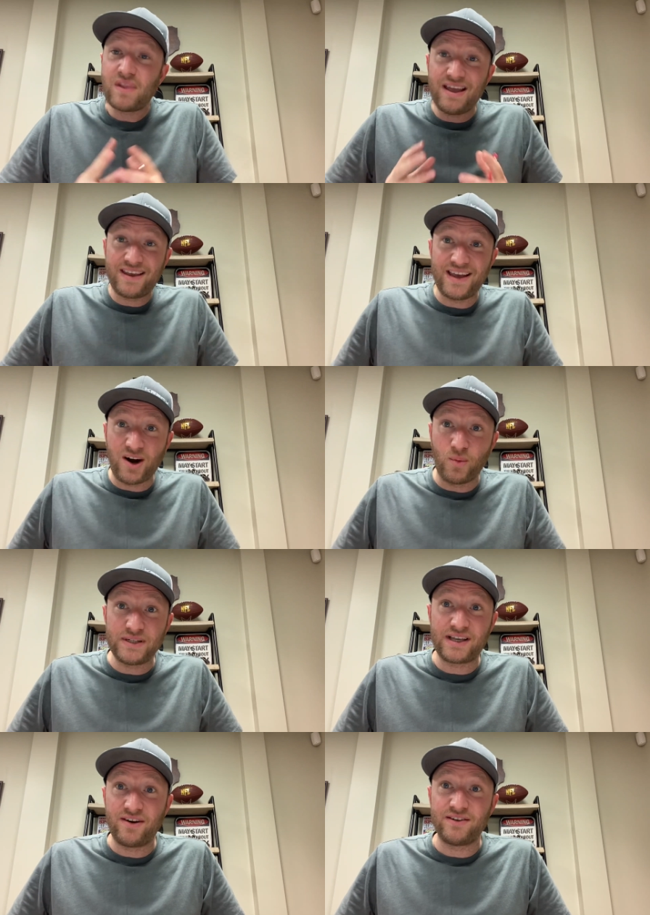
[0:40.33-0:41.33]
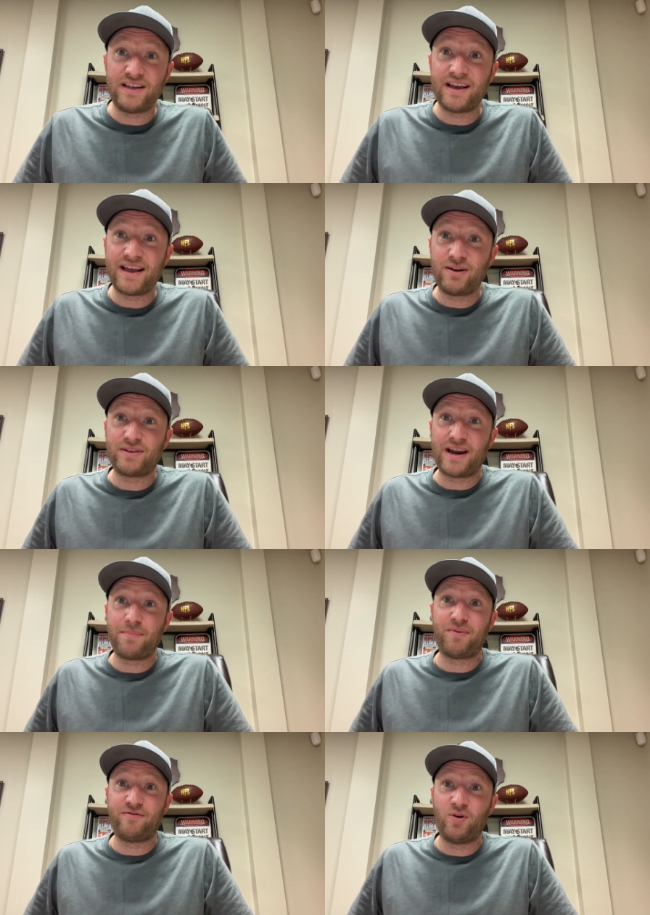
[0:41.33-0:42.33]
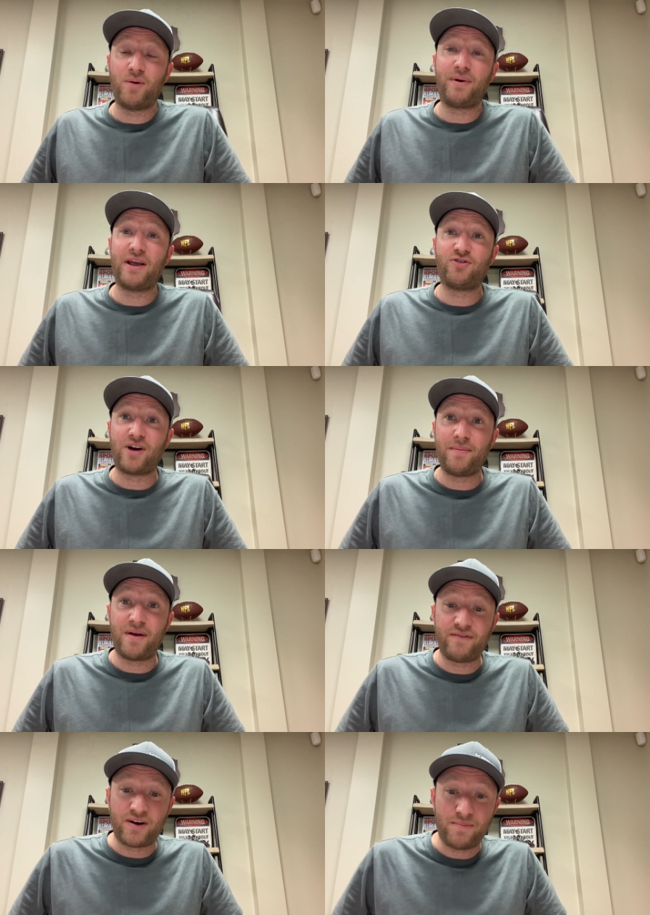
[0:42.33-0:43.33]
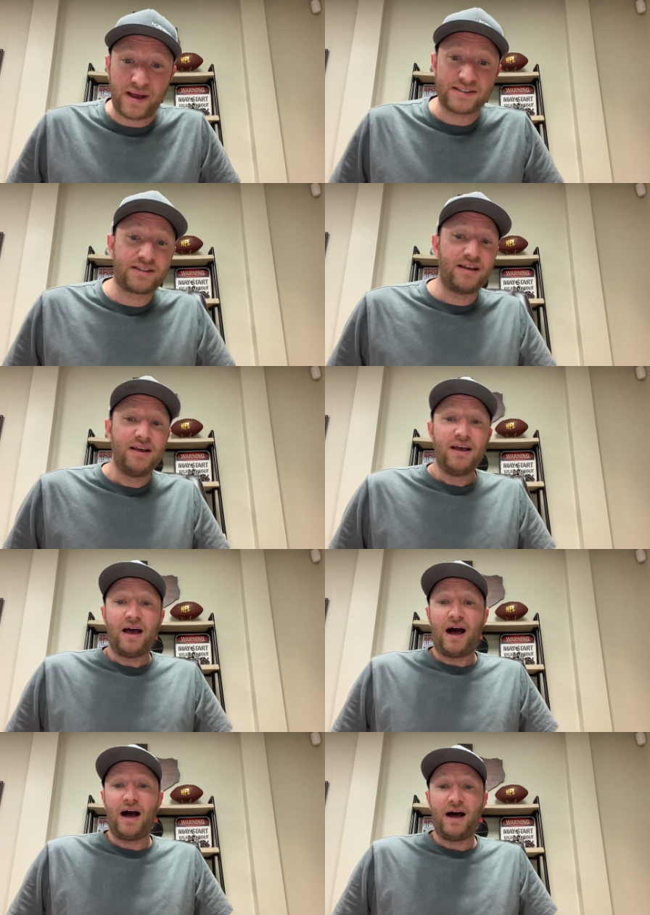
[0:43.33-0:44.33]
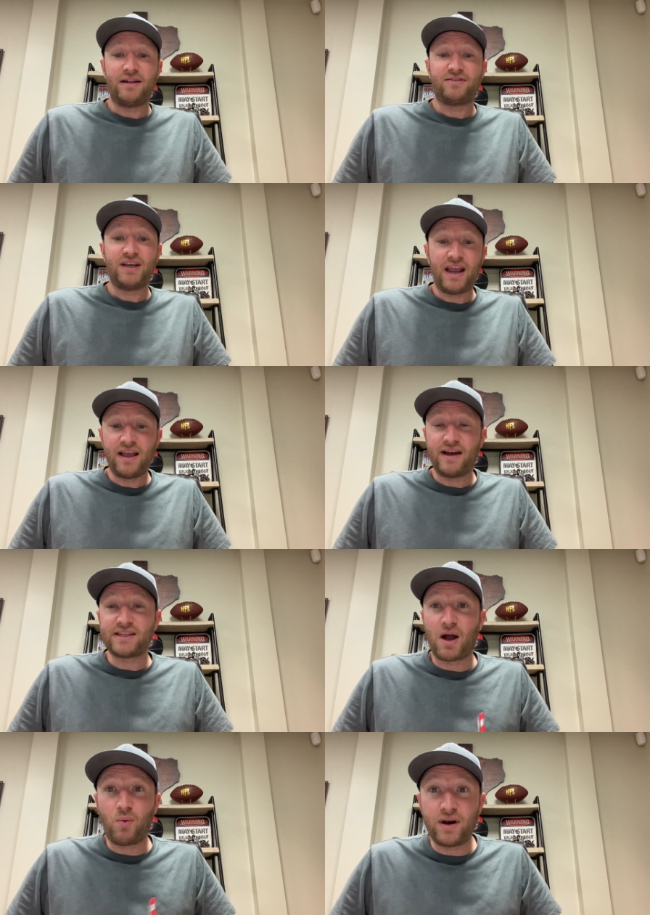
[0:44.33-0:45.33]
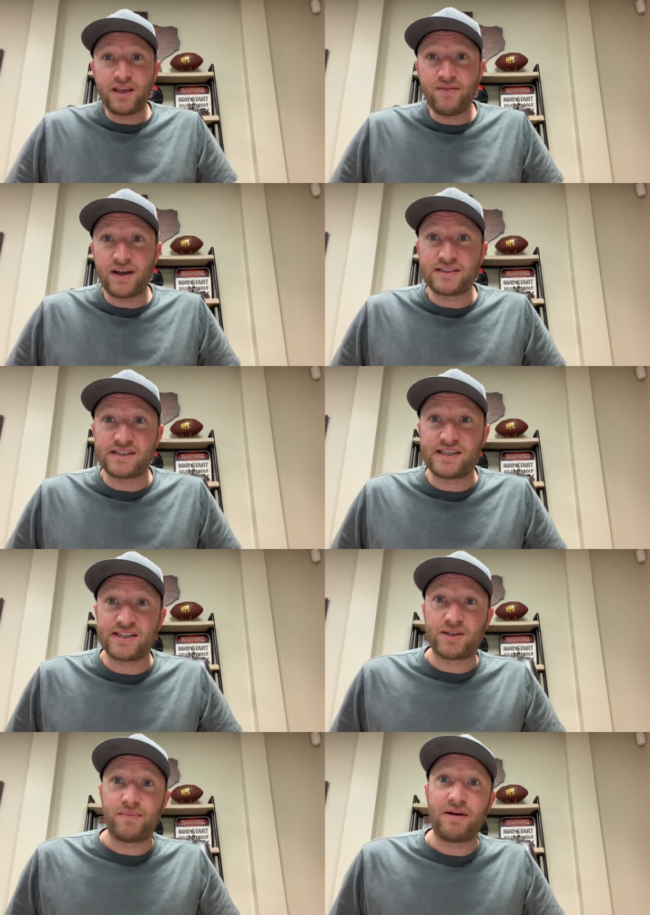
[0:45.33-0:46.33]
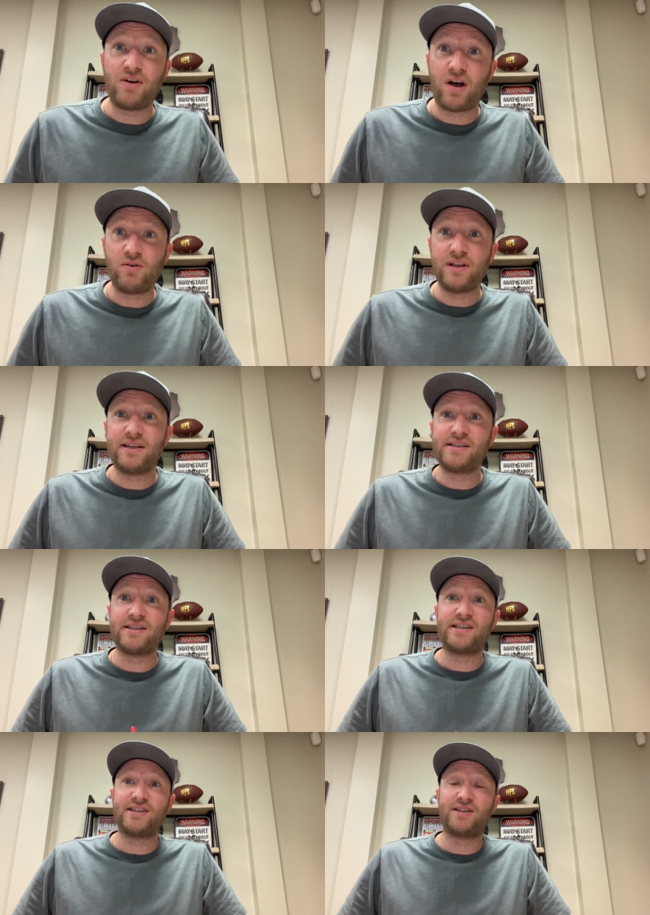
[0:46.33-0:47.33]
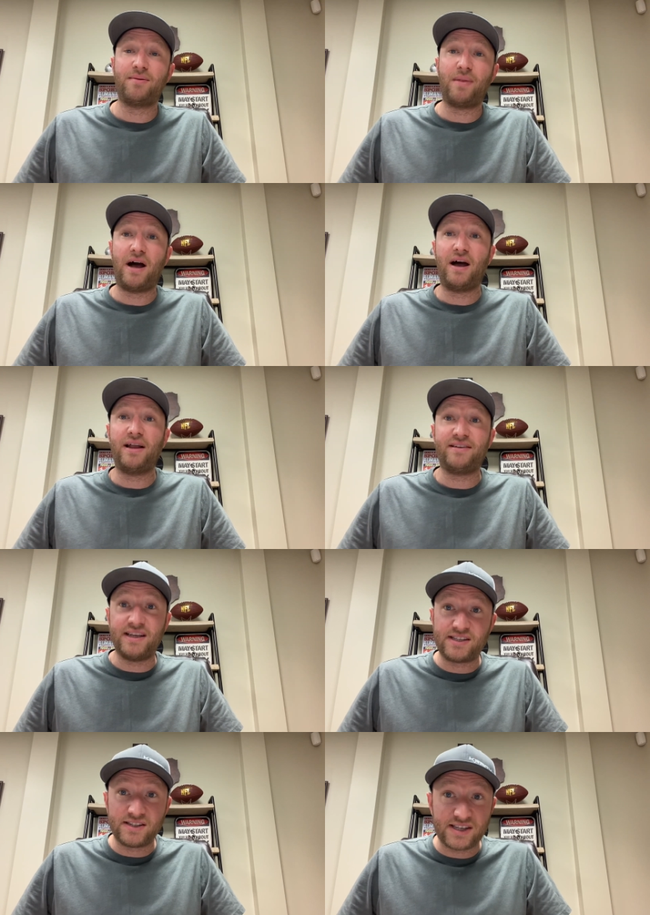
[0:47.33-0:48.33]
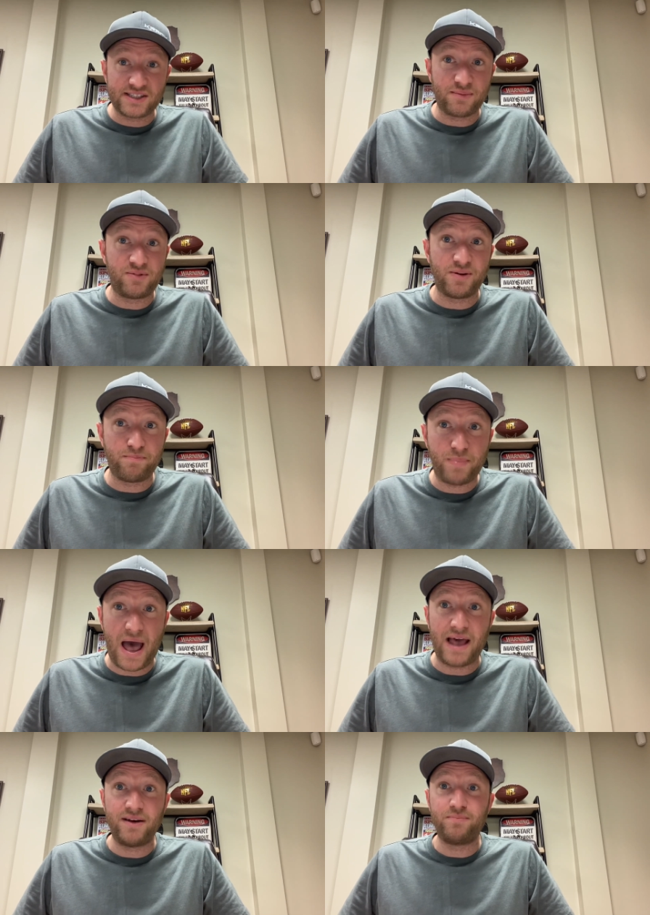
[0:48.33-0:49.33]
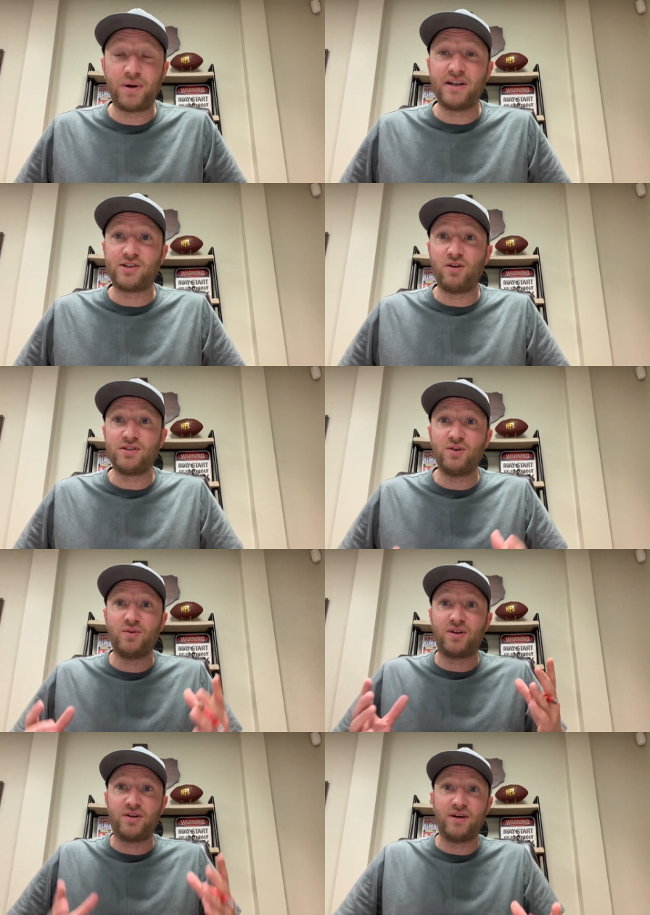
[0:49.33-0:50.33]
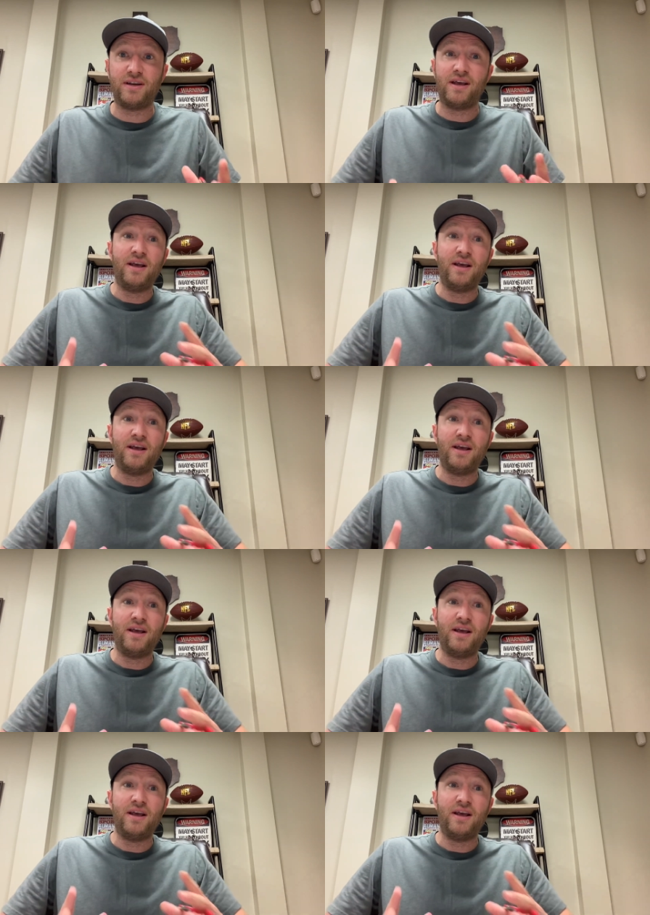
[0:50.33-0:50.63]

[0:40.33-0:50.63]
can't always guarantee I get out the night before, but I try my very best. Uh, today, guys, I want to give you guys a system. Now, not only is this system uh, a decent system to bet, but it's also good